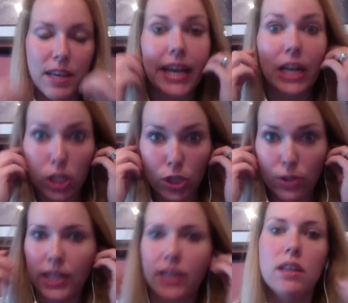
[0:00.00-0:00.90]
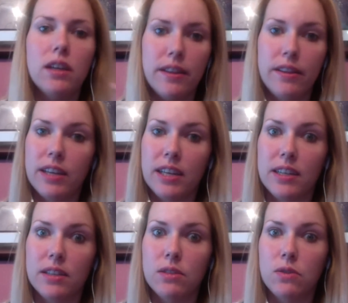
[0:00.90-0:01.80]
including
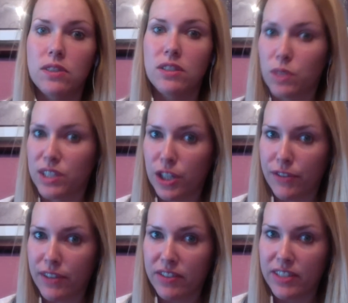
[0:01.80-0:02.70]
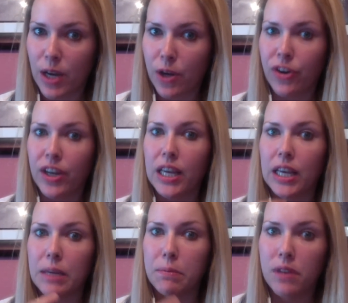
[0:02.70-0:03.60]
the 1 serving of sour
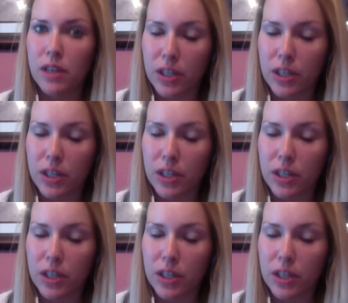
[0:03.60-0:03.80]
cream,